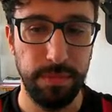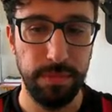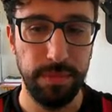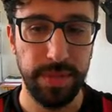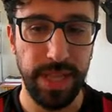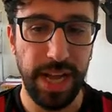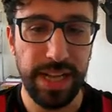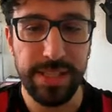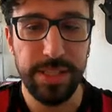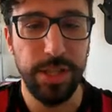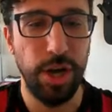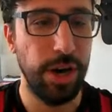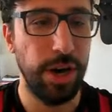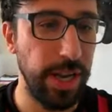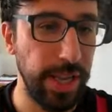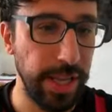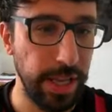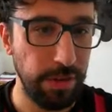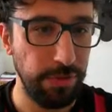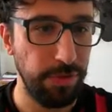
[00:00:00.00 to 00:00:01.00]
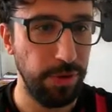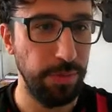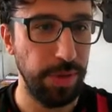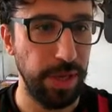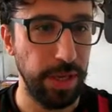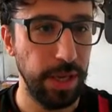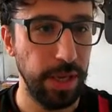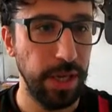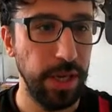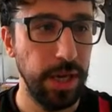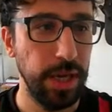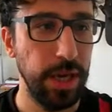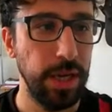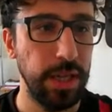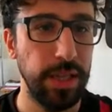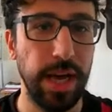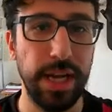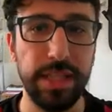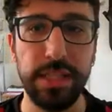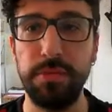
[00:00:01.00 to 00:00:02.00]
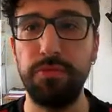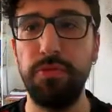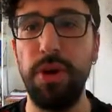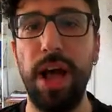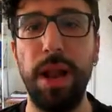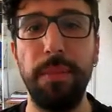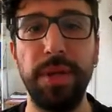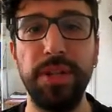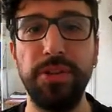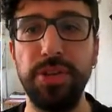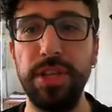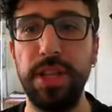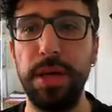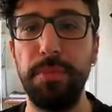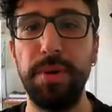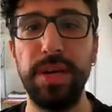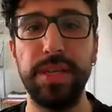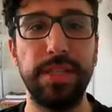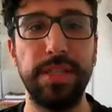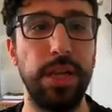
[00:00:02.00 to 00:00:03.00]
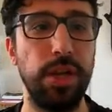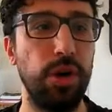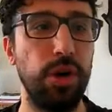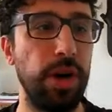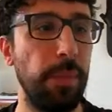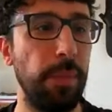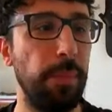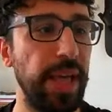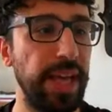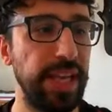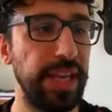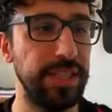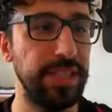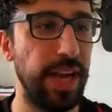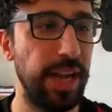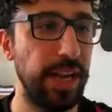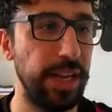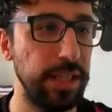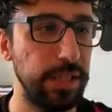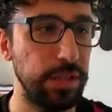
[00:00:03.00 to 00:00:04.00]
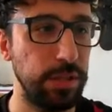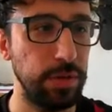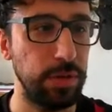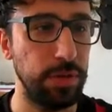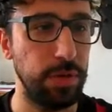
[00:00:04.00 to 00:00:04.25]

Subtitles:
That's not a league for me. That's Real Madrid and Barcelona playing tennis to